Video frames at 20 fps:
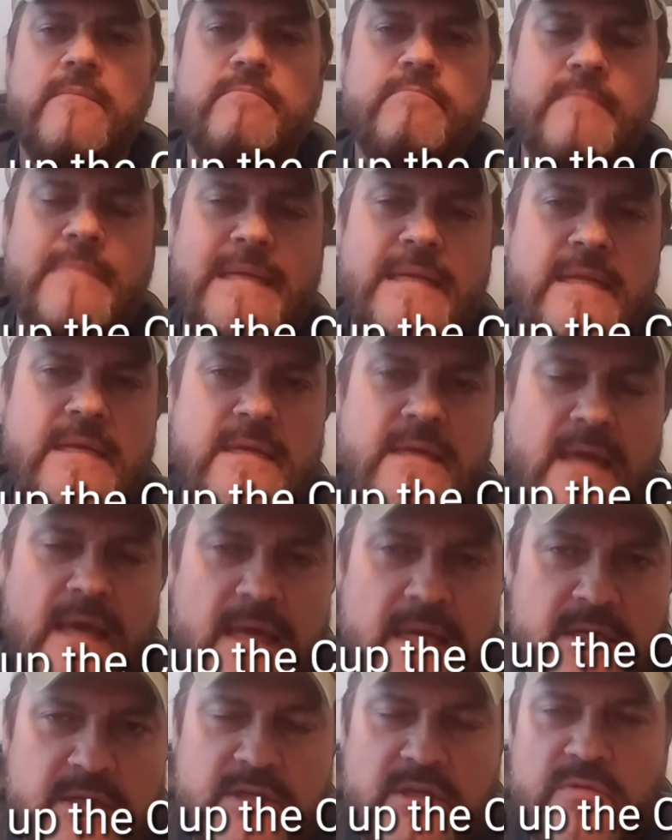Many
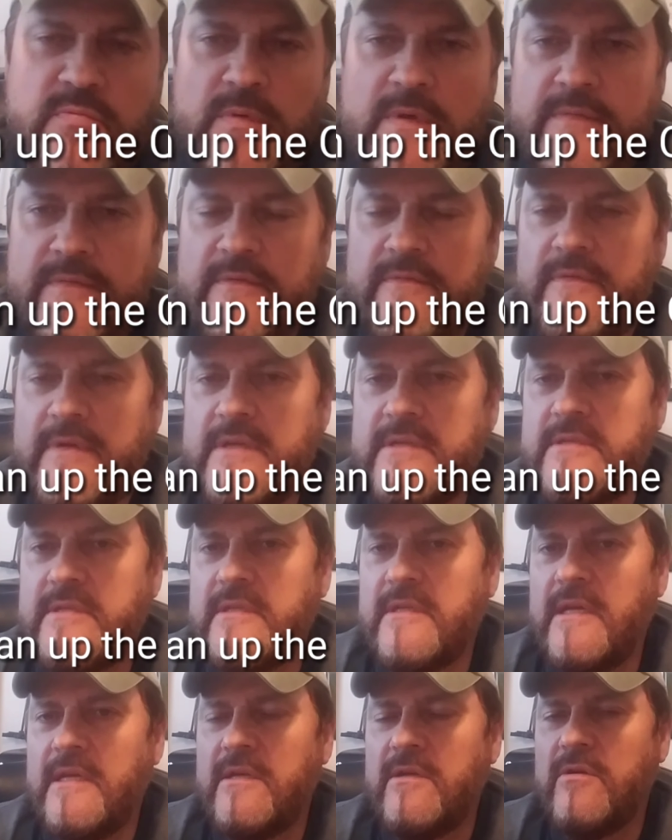cases we've
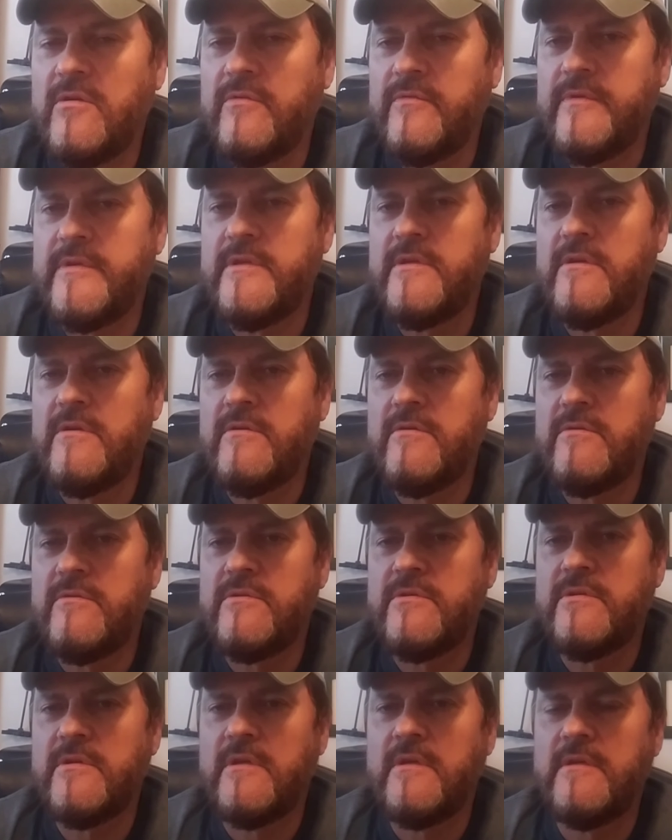investigated over the
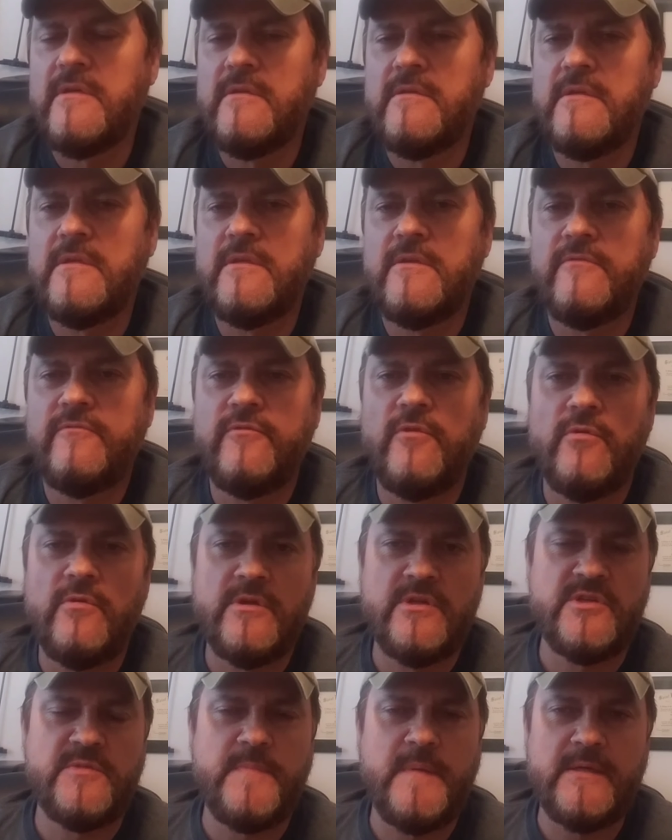years uh, in the
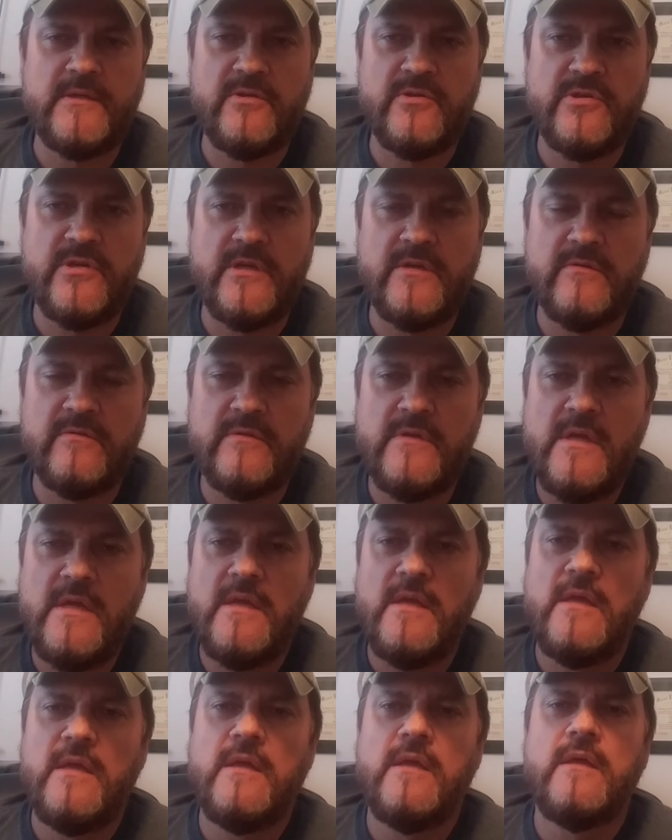Florida Inspector General,
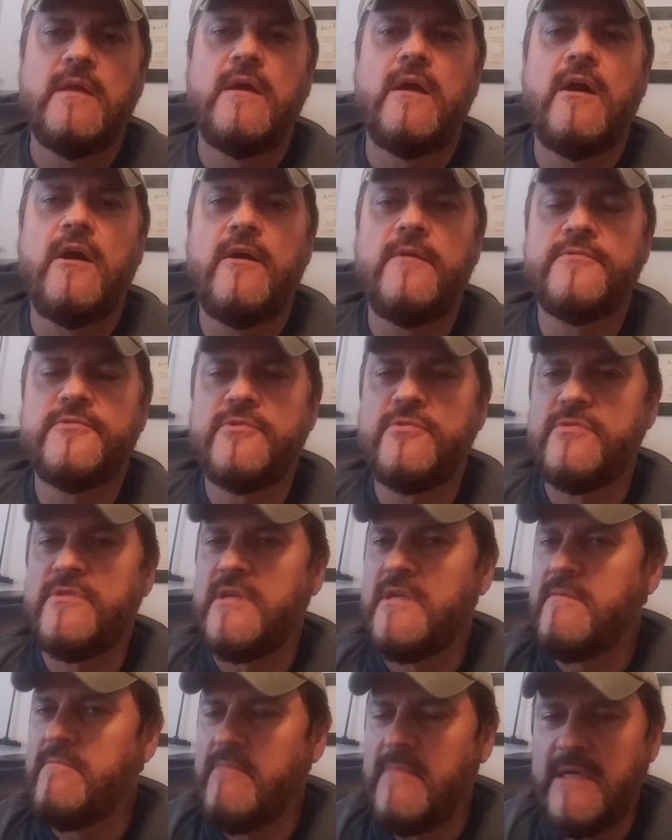officers
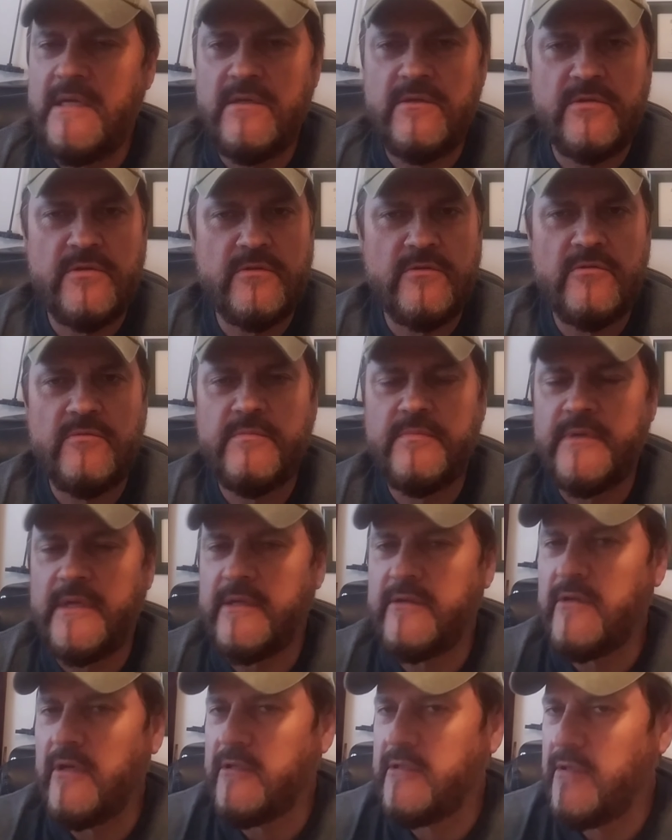didn't mean to.
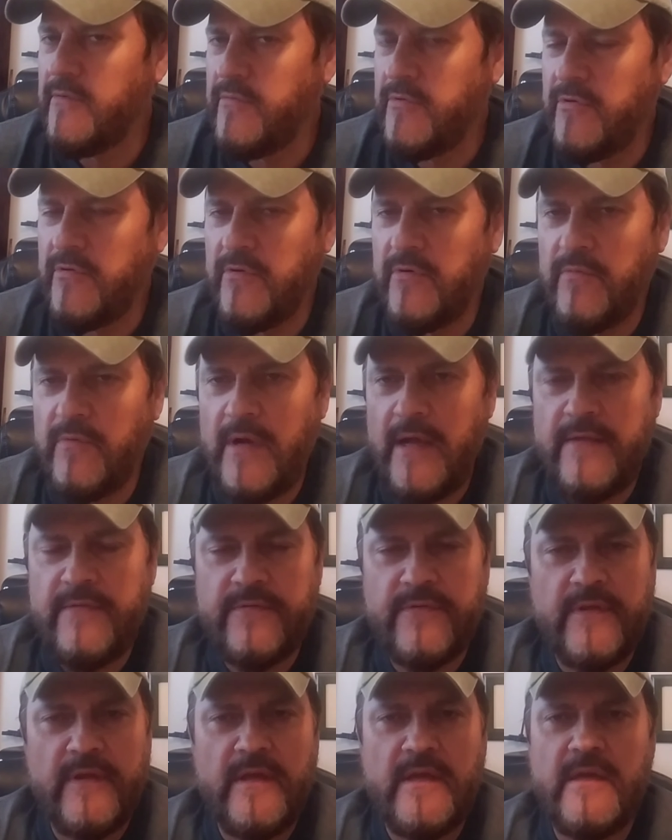They thought they were doing the
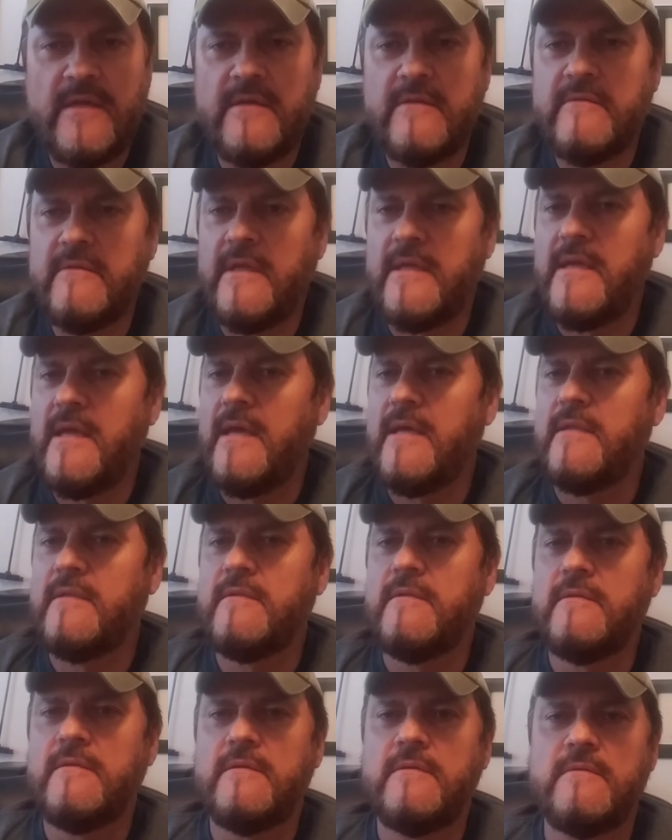right thing. They
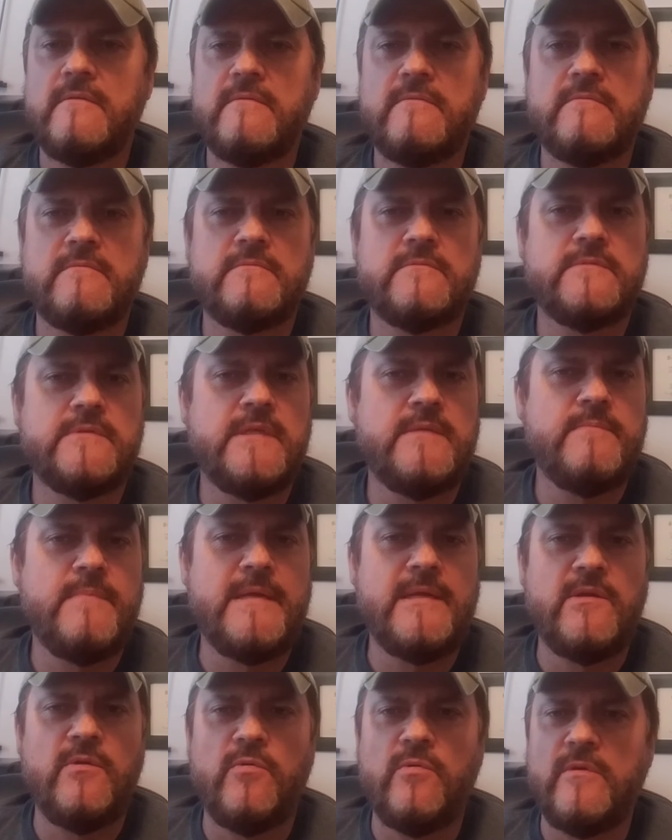had the
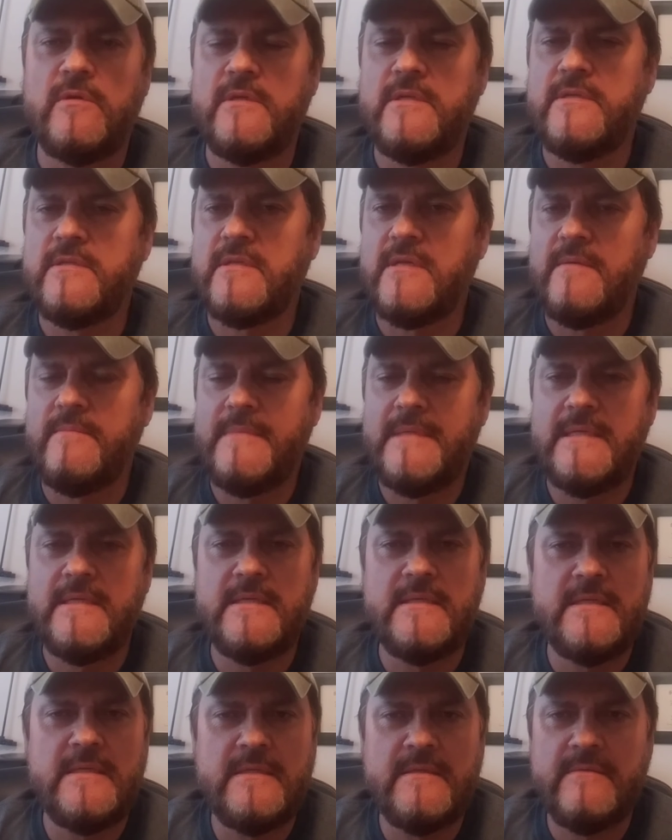inmate orderlies come
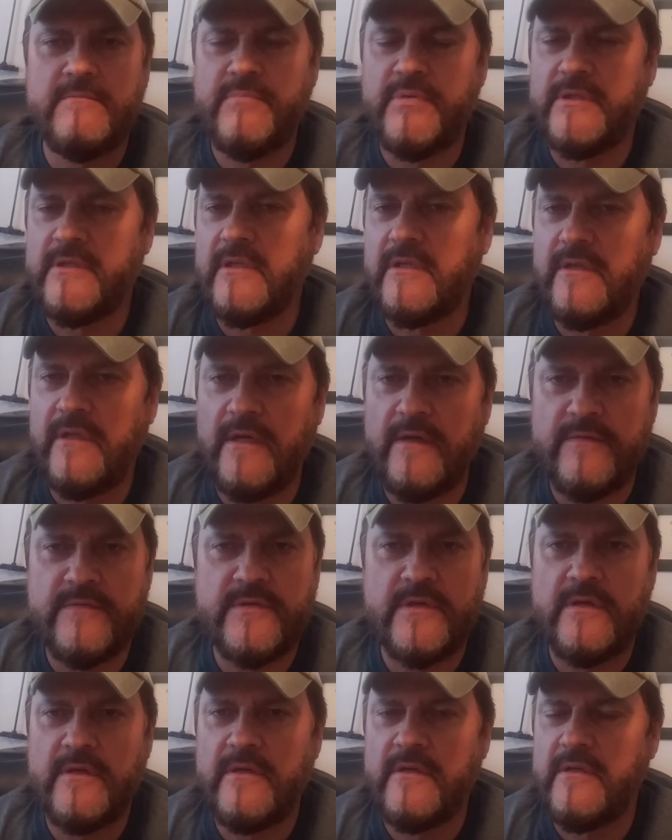in and put the
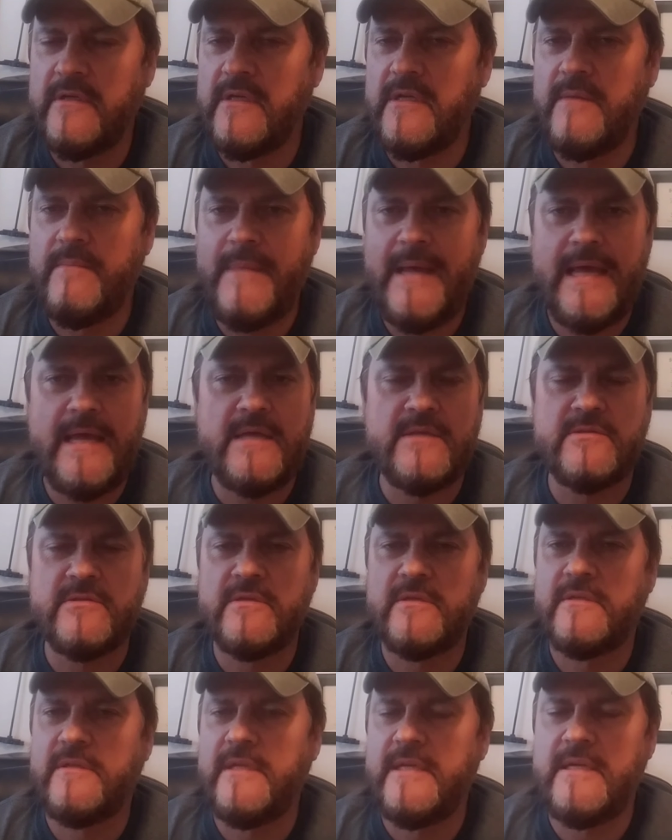gloves on and the mask
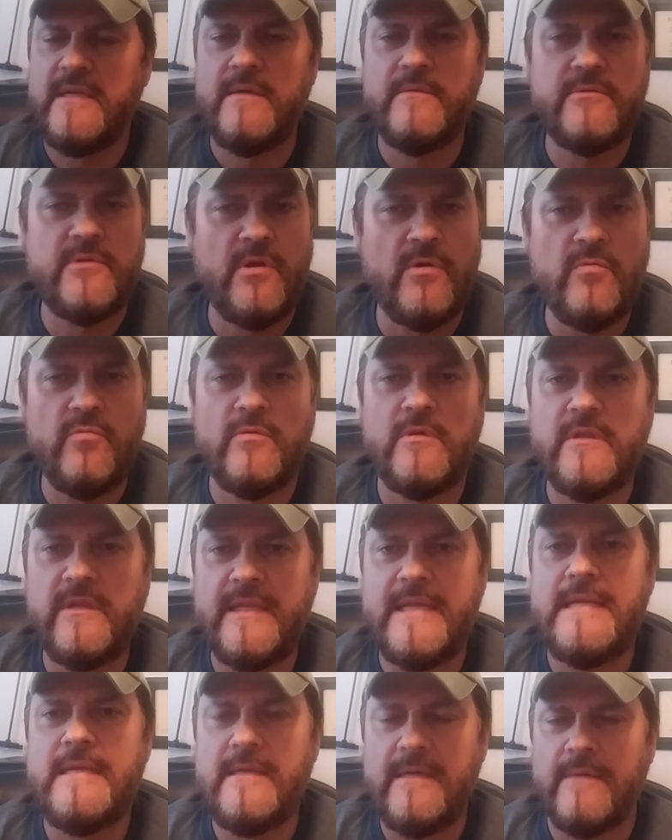and clean up. Don't
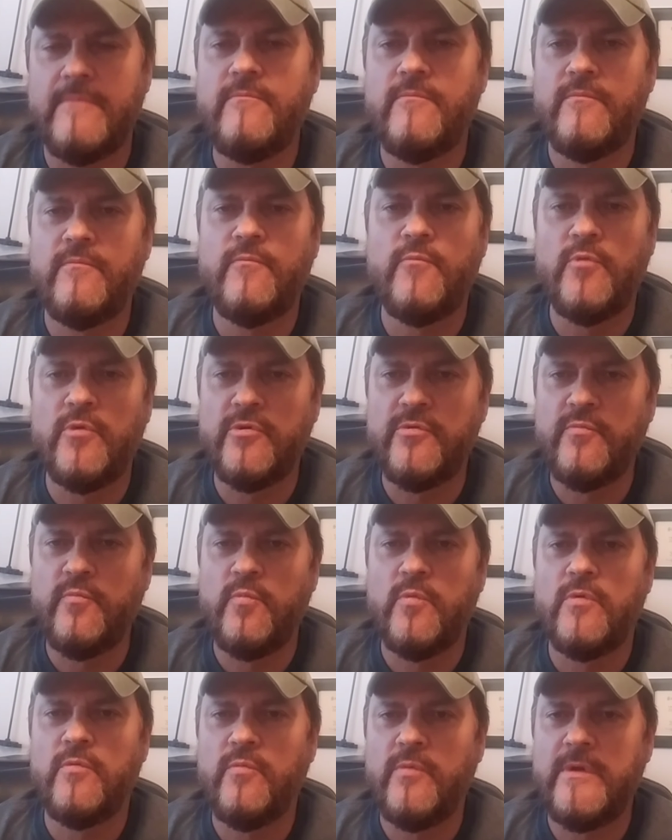clean up. We'll,
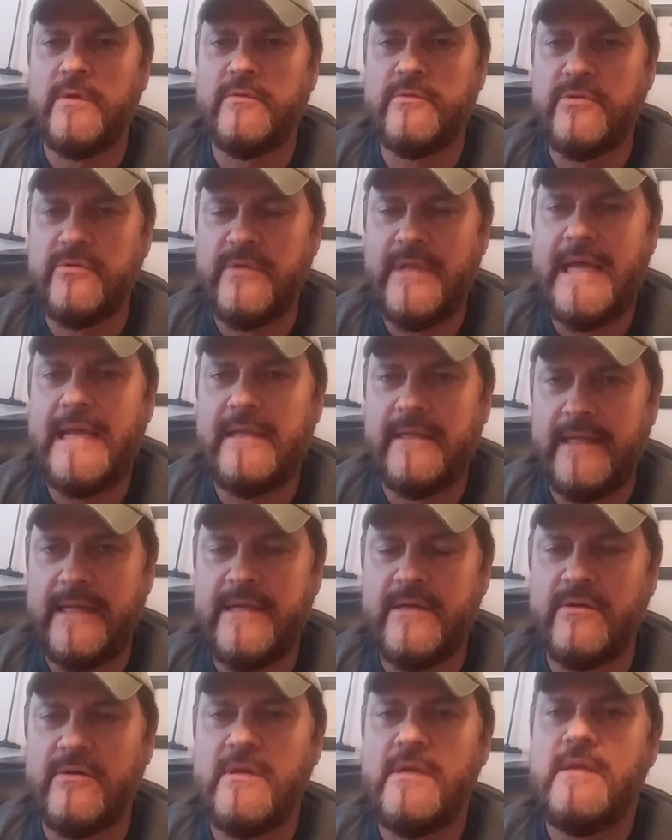we'll, we'll do that
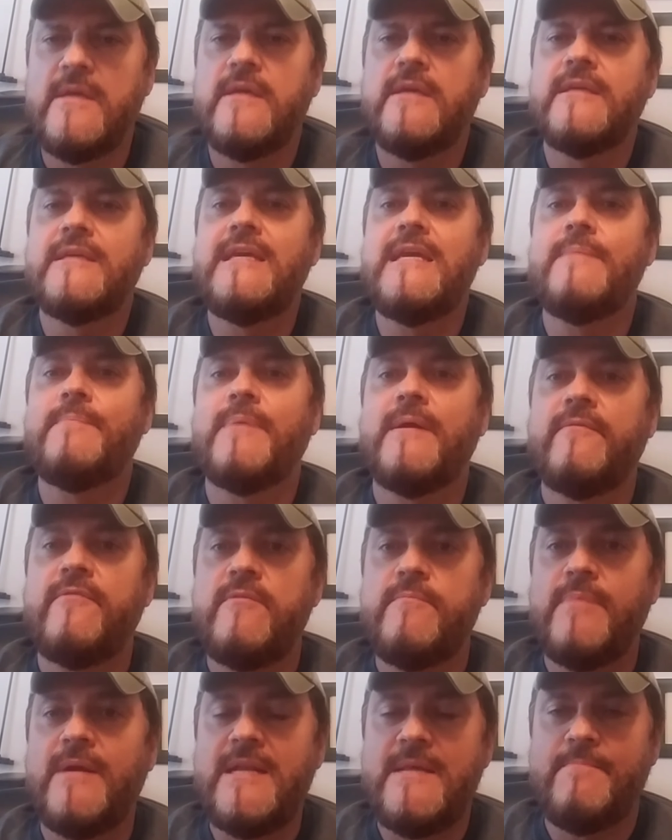later. Keep
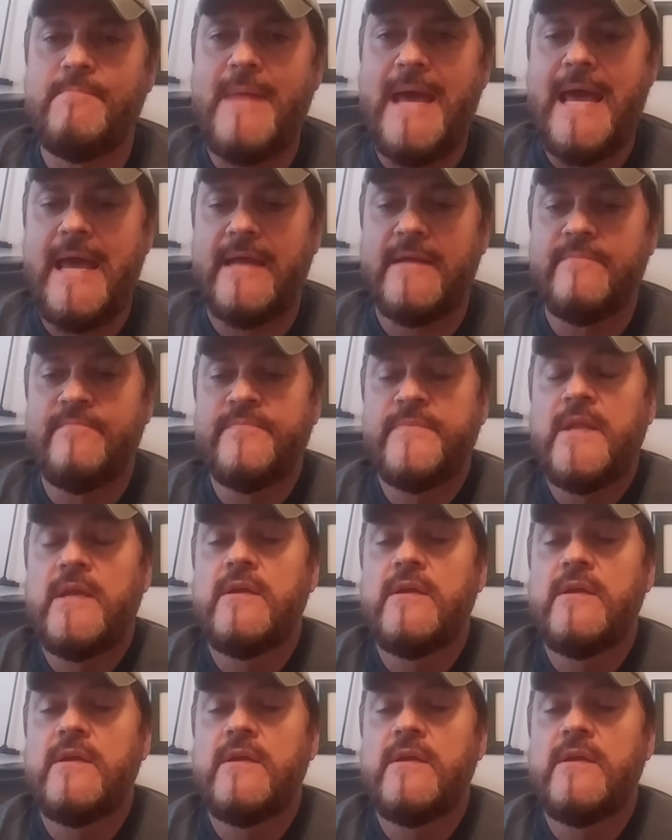everybody back.